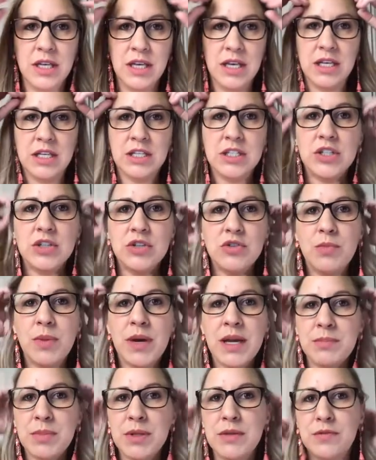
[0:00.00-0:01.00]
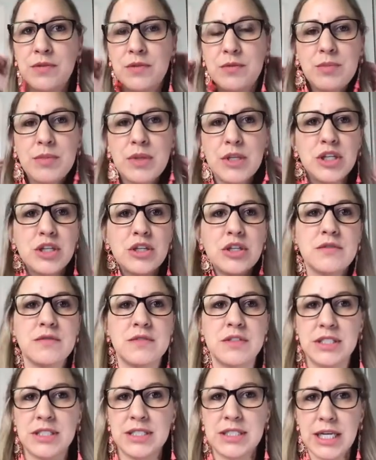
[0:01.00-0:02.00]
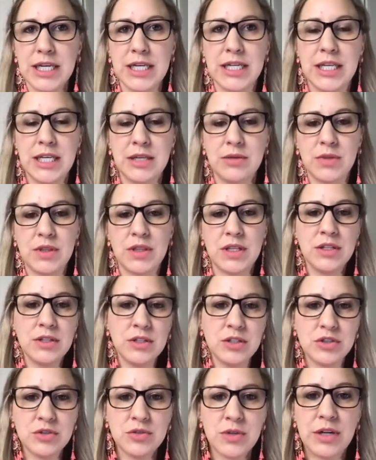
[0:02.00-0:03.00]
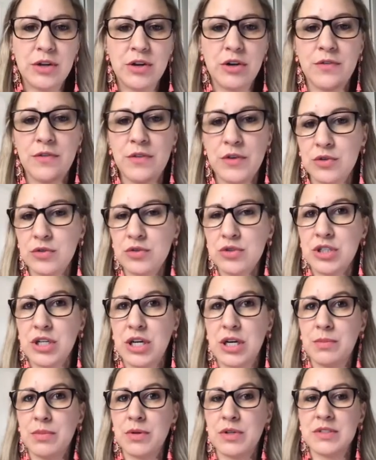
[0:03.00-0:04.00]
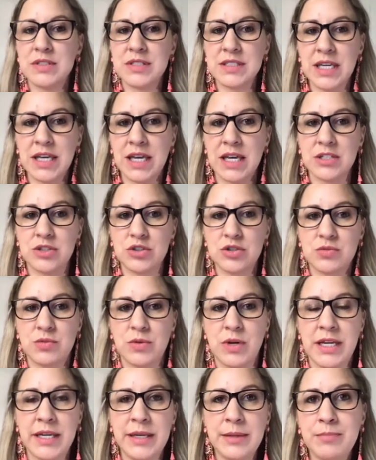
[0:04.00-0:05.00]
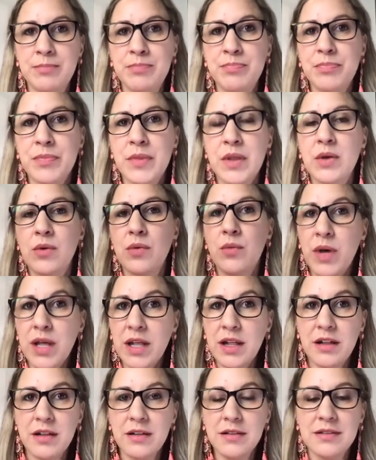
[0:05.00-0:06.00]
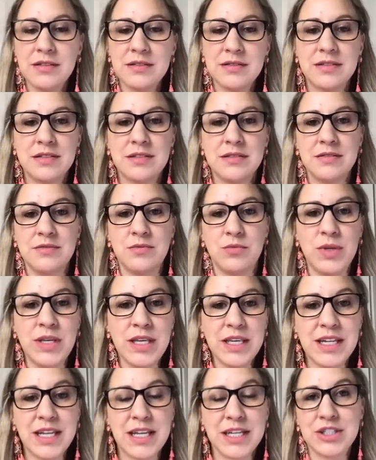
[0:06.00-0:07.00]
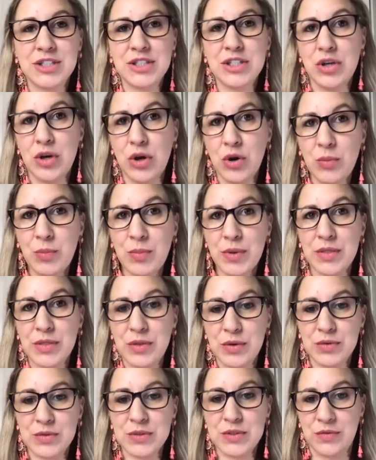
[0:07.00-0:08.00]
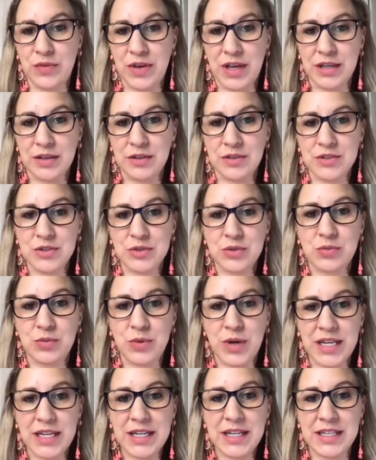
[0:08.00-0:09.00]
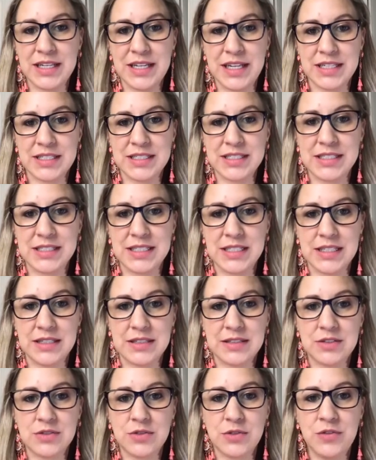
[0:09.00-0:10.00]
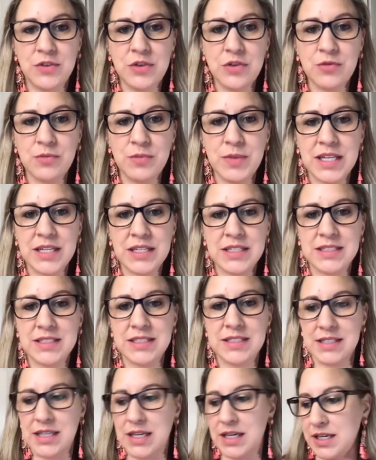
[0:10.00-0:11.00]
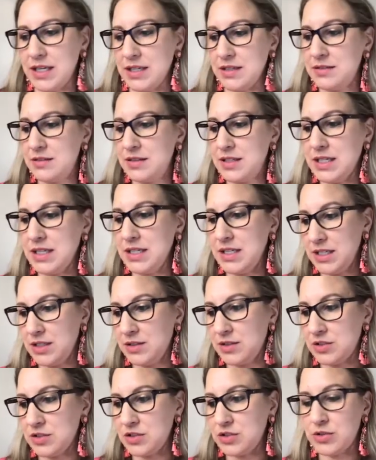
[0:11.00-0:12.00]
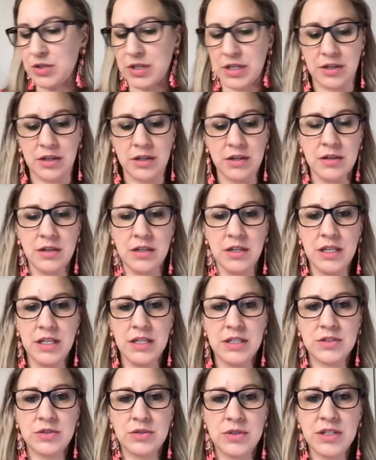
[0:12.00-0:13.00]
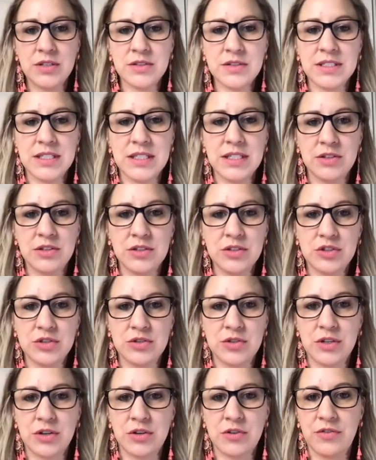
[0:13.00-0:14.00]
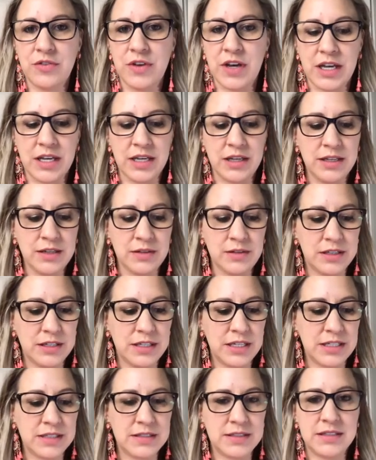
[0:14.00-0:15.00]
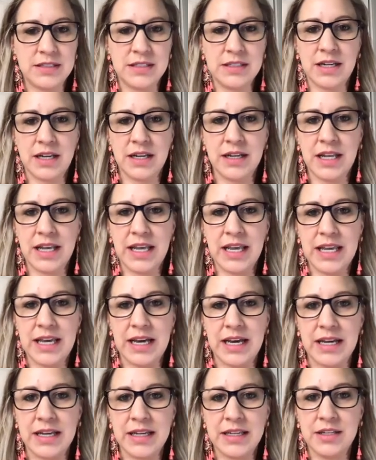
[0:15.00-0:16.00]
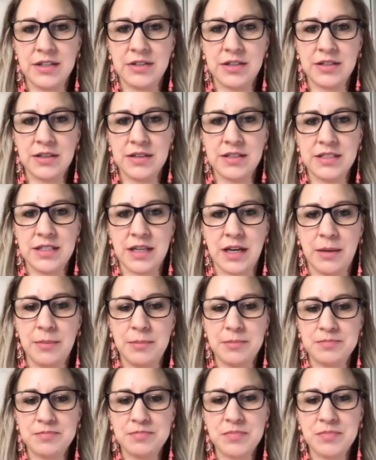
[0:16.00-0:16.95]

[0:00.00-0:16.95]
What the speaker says: So you might be familiar designing with Illustrator, Photoshop, or Sketch, right? Well, we can actually open those files right in XD. So if you've made a design in Illustrator, so here's an Illustrator file. It has .ai here at the top.